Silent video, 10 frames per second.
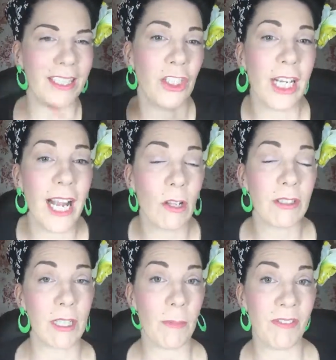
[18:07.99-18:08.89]
and check out
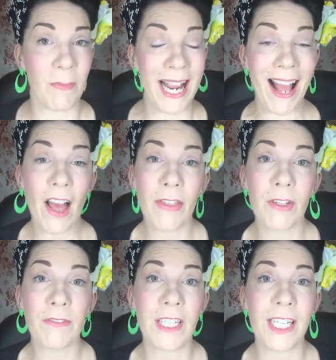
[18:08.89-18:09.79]
some of my
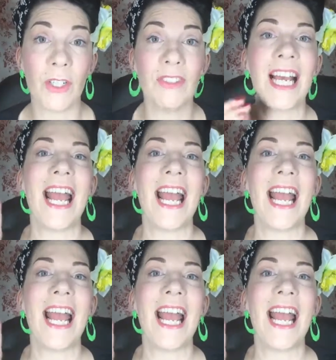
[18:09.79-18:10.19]
other videos,